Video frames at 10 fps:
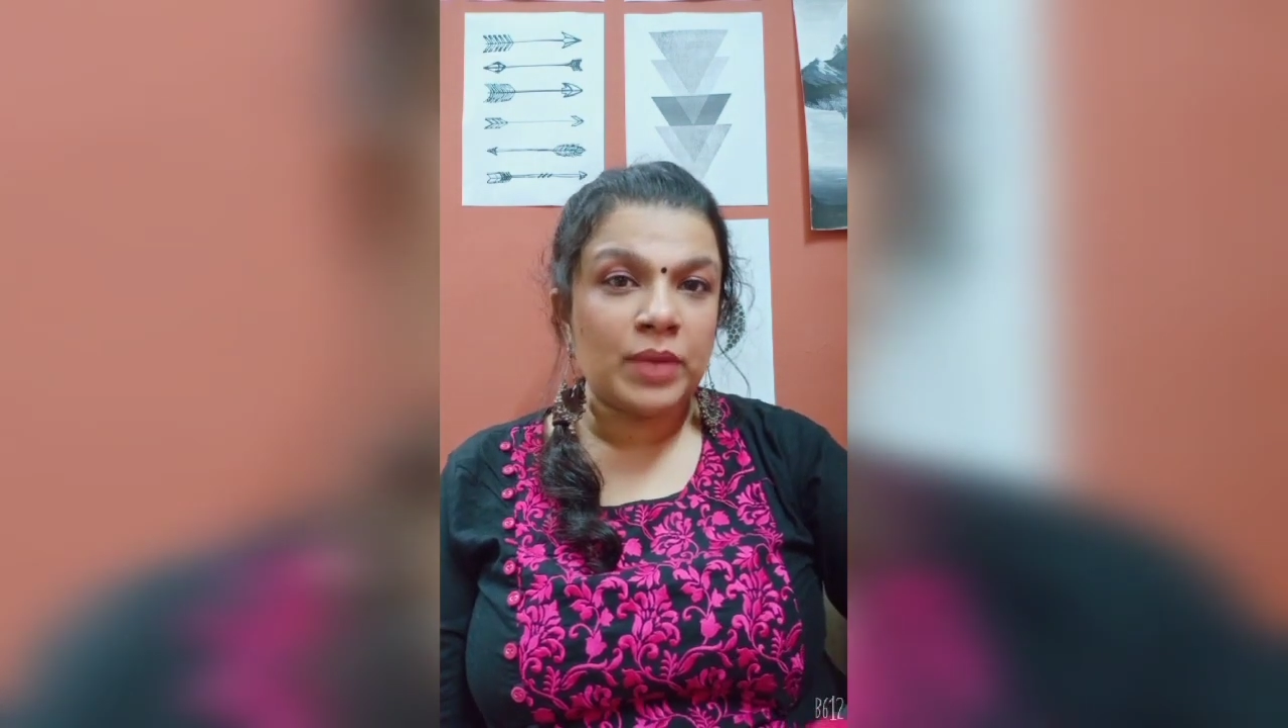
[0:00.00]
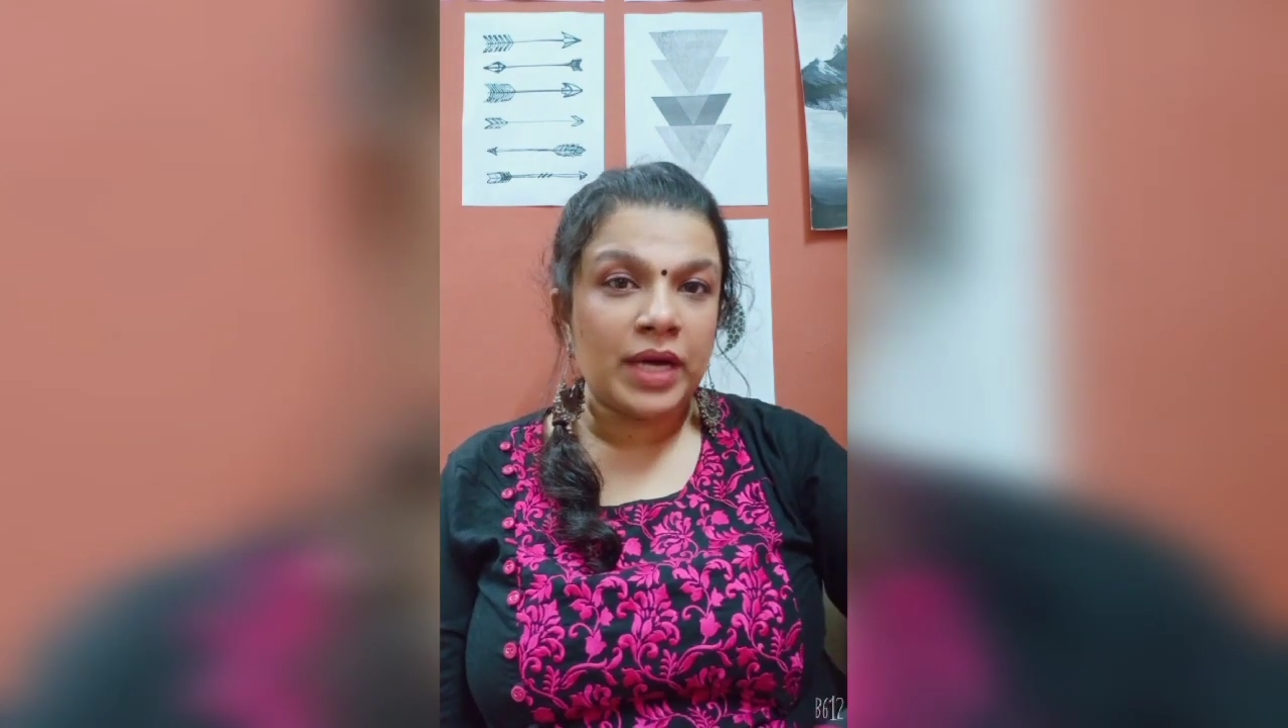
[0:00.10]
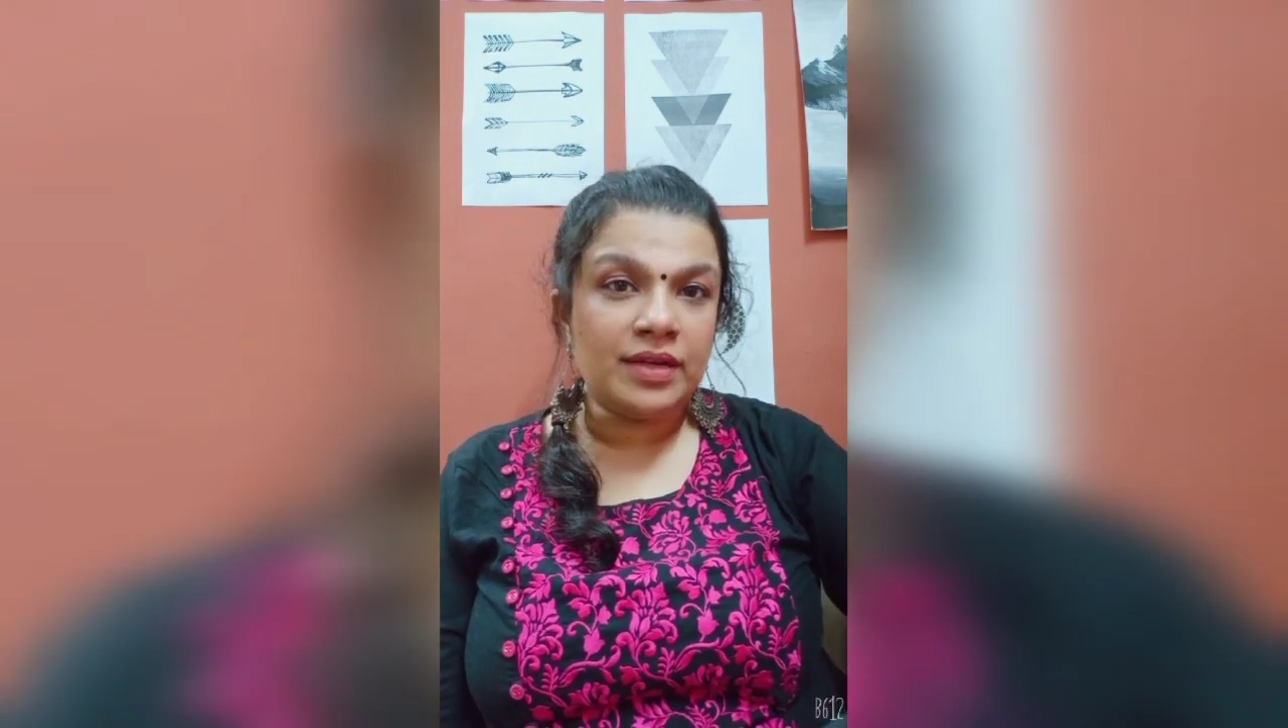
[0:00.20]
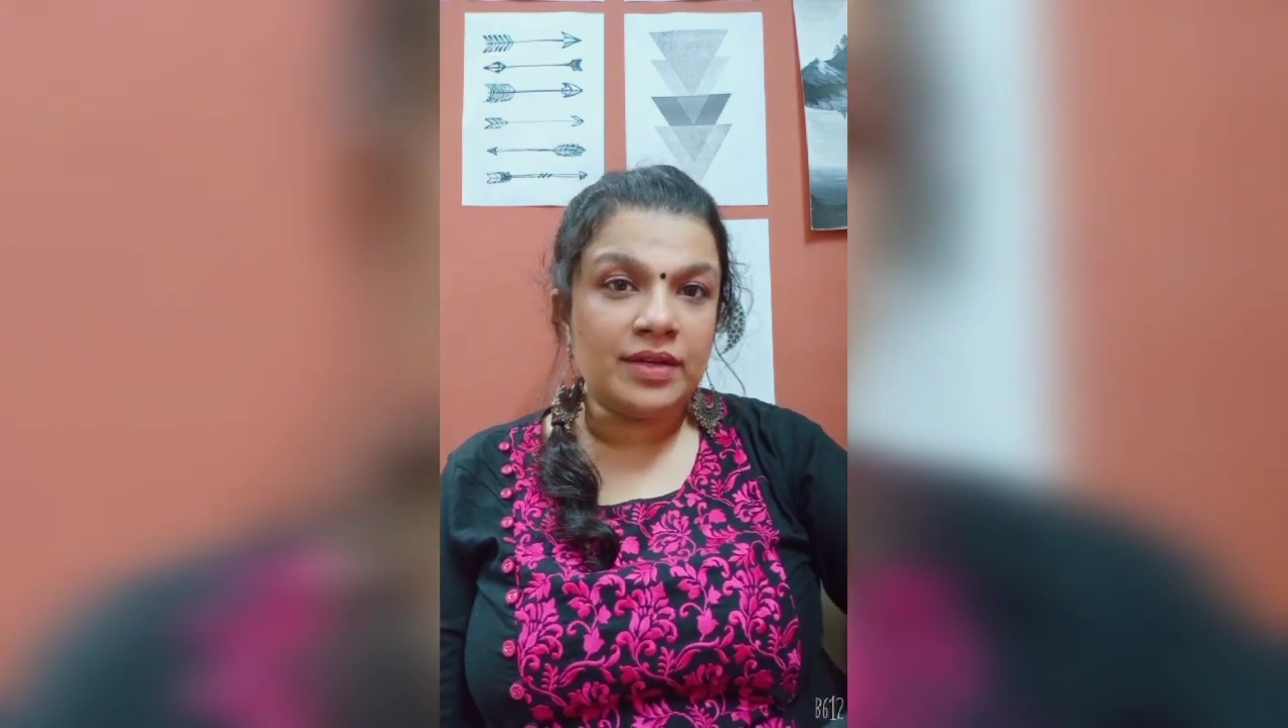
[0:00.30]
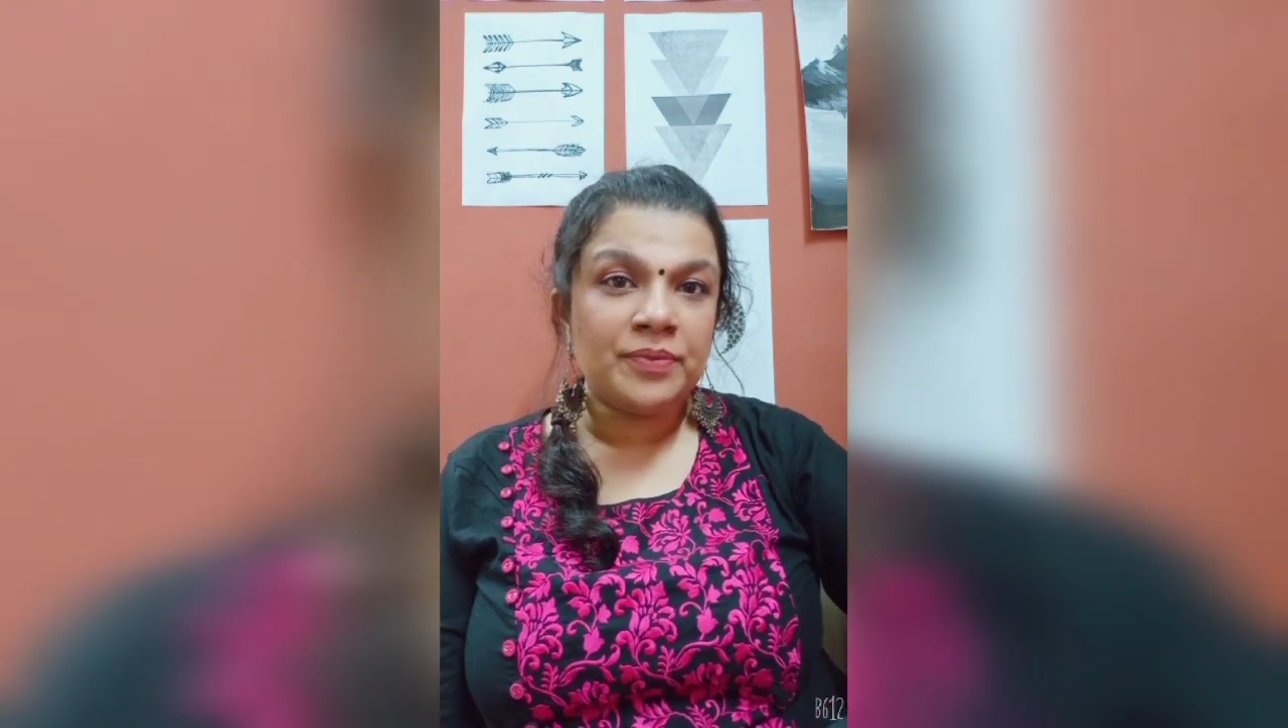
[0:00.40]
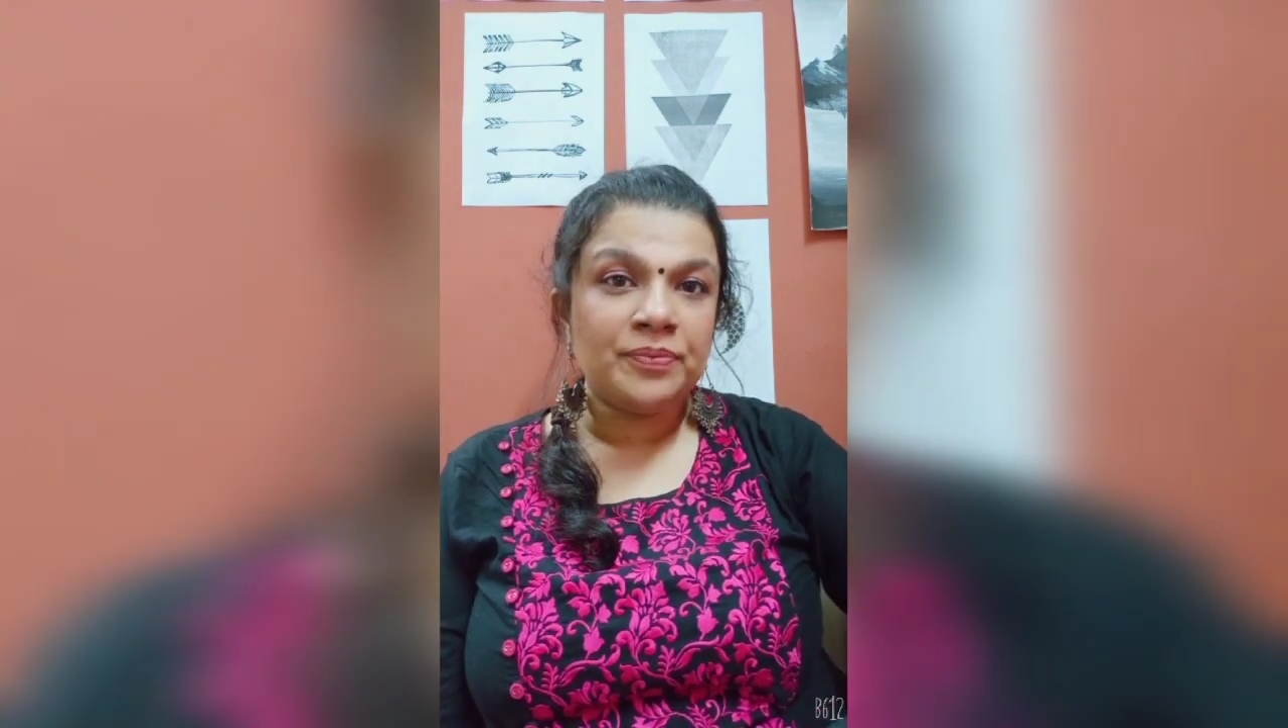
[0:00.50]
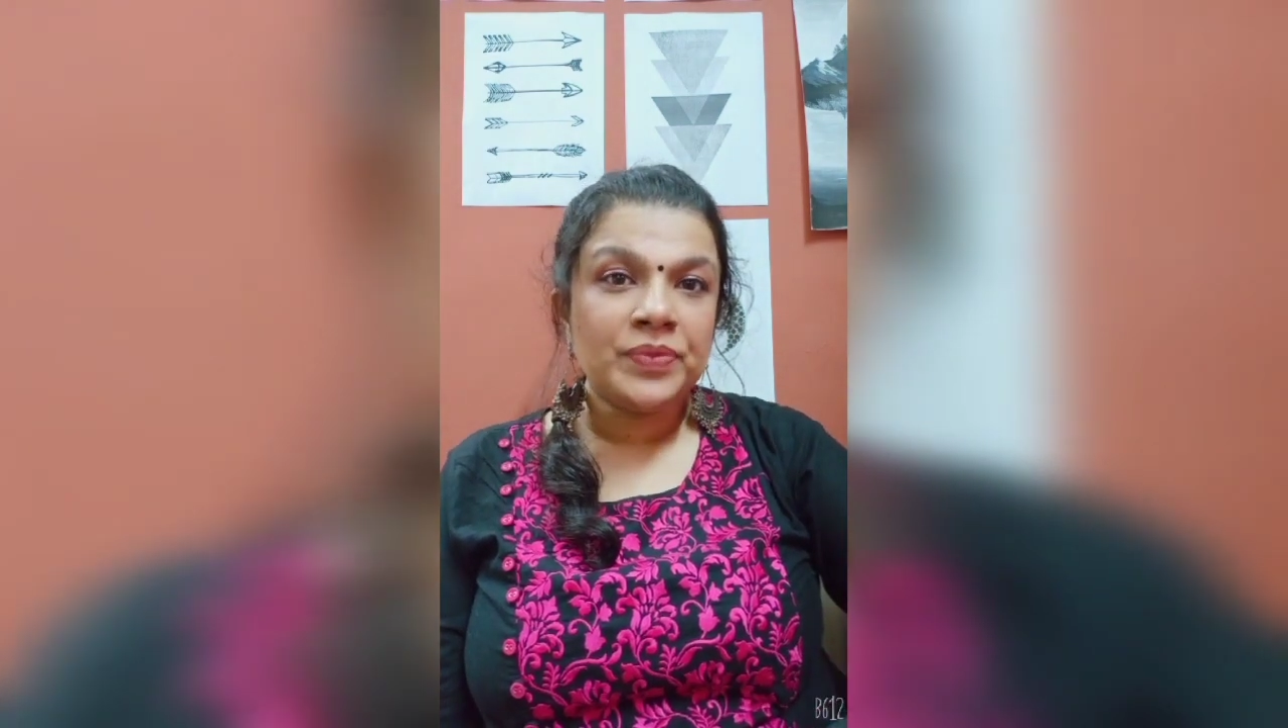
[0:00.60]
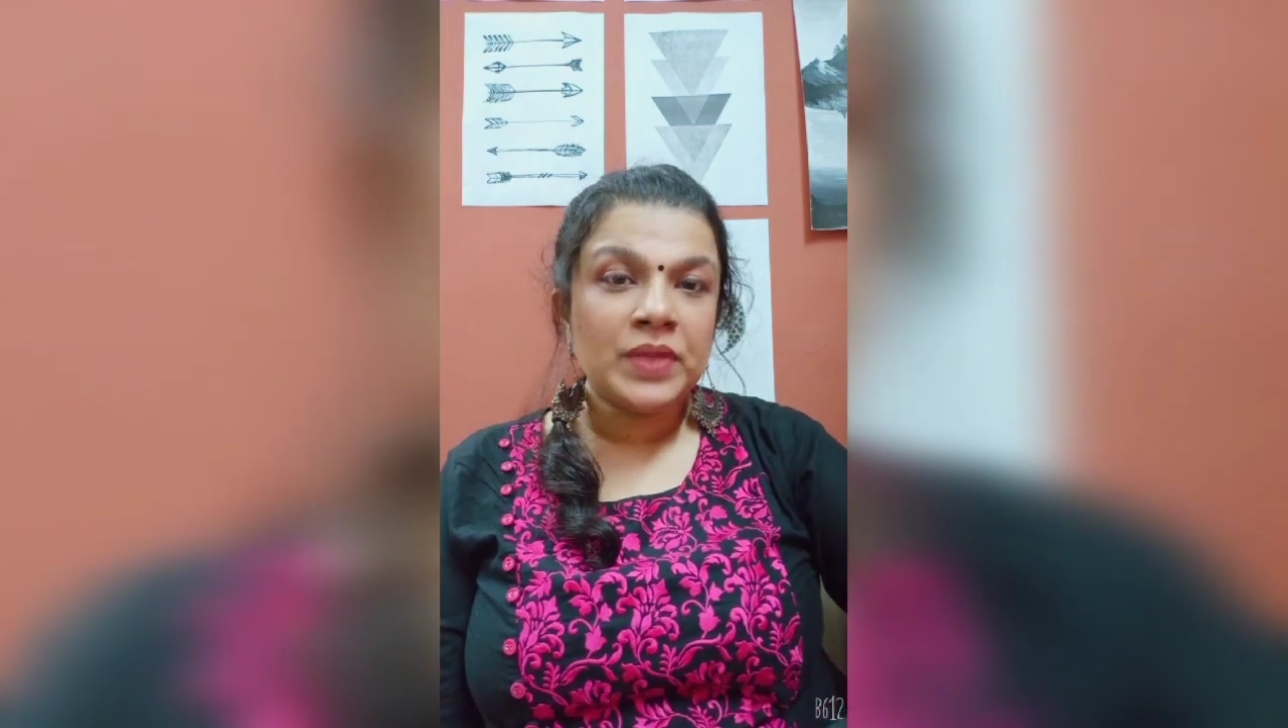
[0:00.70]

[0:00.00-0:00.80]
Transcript: mind,